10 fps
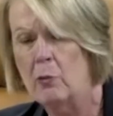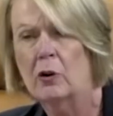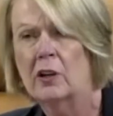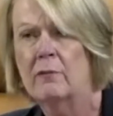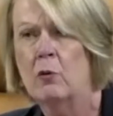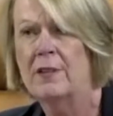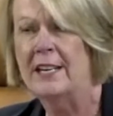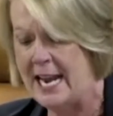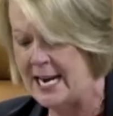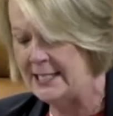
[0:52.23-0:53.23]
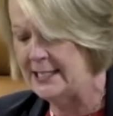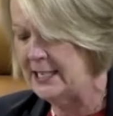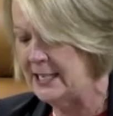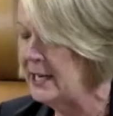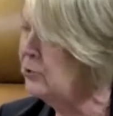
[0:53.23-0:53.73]
with a network of more than
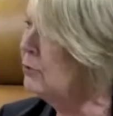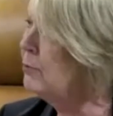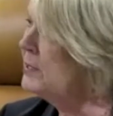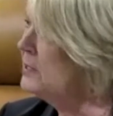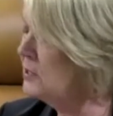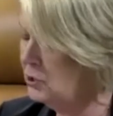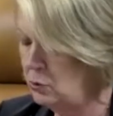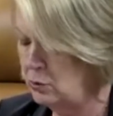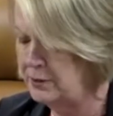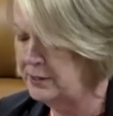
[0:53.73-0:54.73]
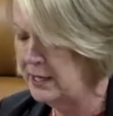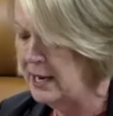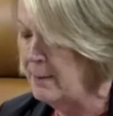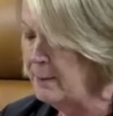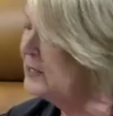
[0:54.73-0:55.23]
1,800 business
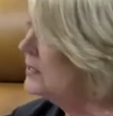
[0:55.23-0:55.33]
schools,